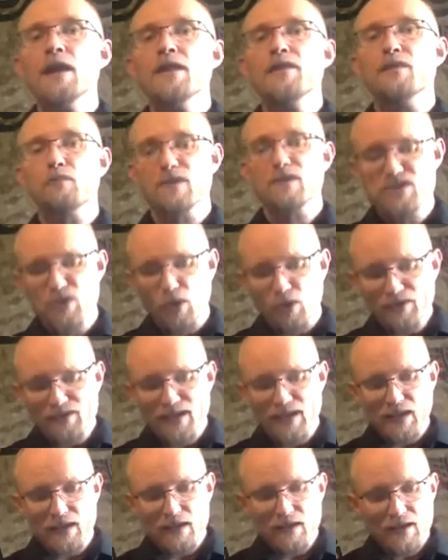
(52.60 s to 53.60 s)
The
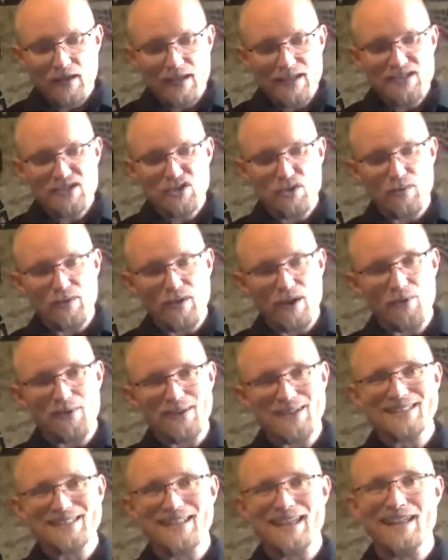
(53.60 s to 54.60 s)
resulting issue, though,
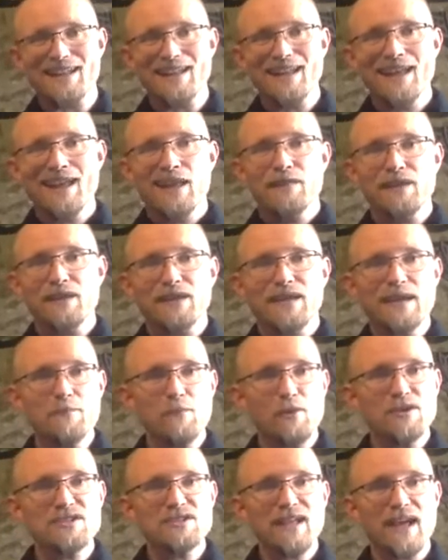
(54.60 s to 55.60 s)
is that the
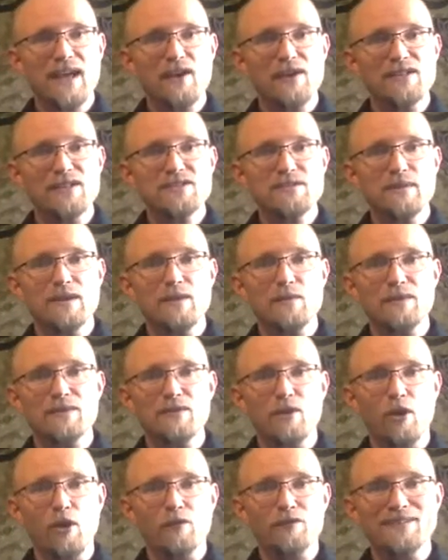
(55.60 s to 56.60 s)
keyboard style instrument with
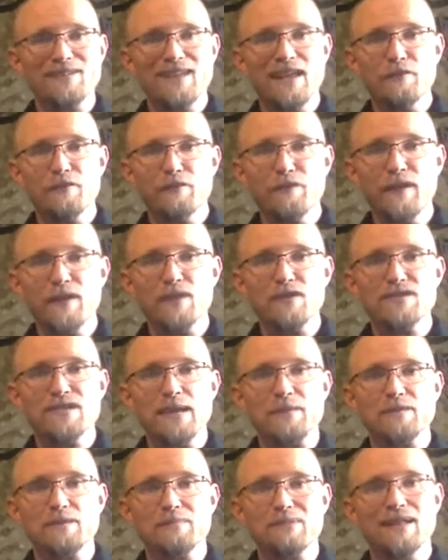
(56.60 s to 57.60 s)
all the 10 fingers
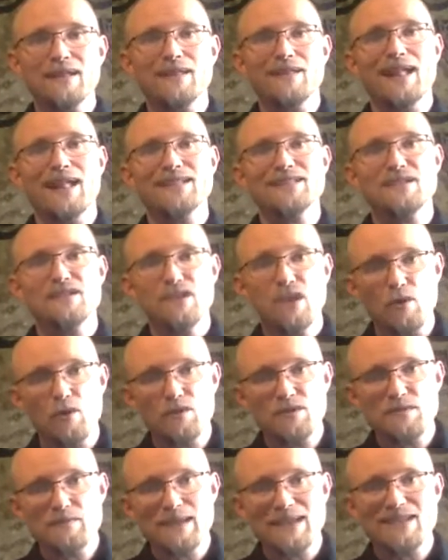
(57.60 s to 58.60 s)
able to play lots of
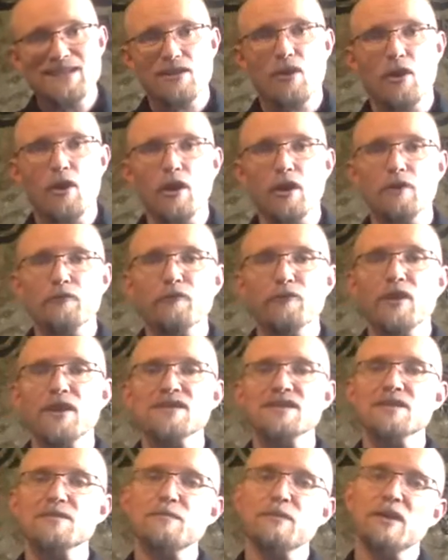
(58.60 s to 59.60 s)
notes makes it harder for
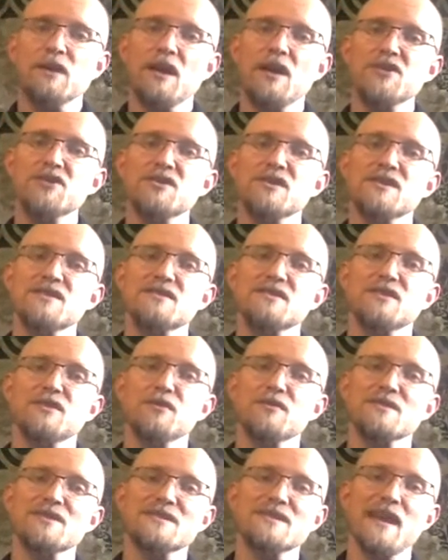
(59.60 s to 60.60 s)
us as percussionists to
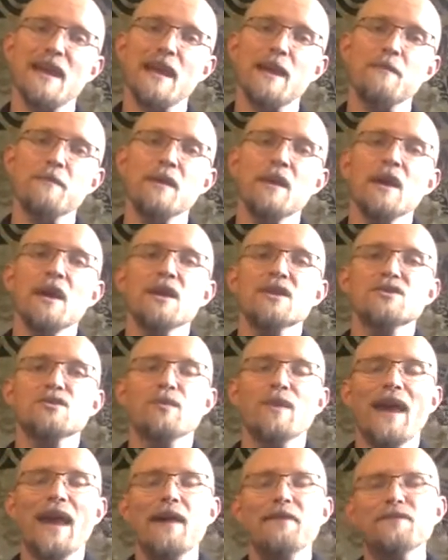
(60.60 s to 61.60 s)
do the same. So
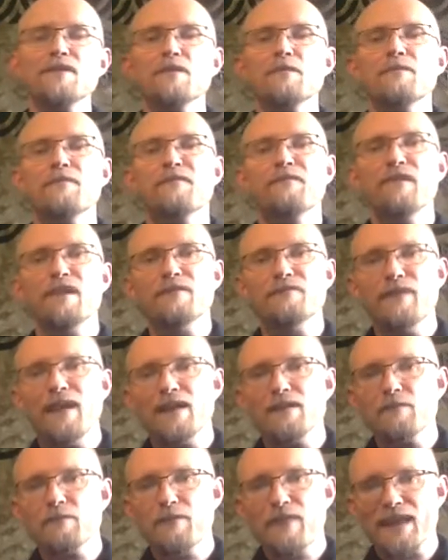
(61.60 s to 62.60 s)
we have to
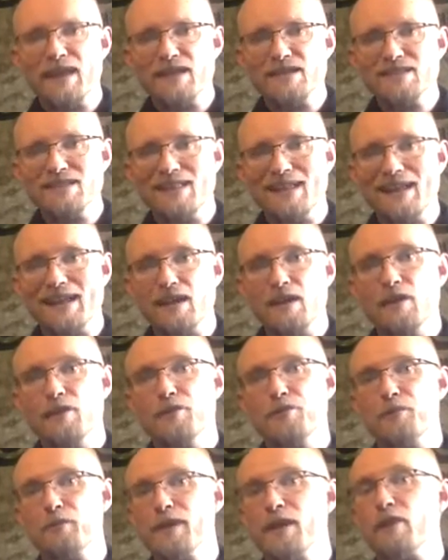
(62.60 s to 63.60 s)
invent things like
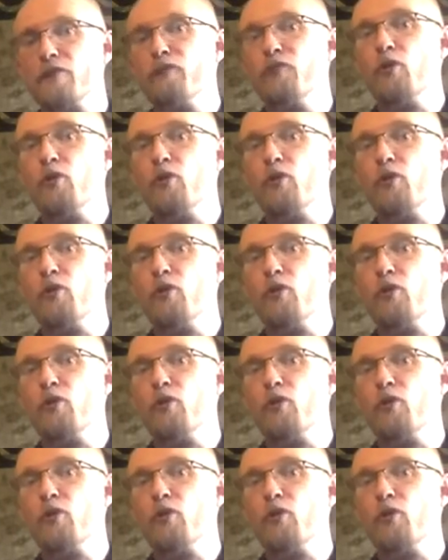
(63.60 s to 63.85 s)
three or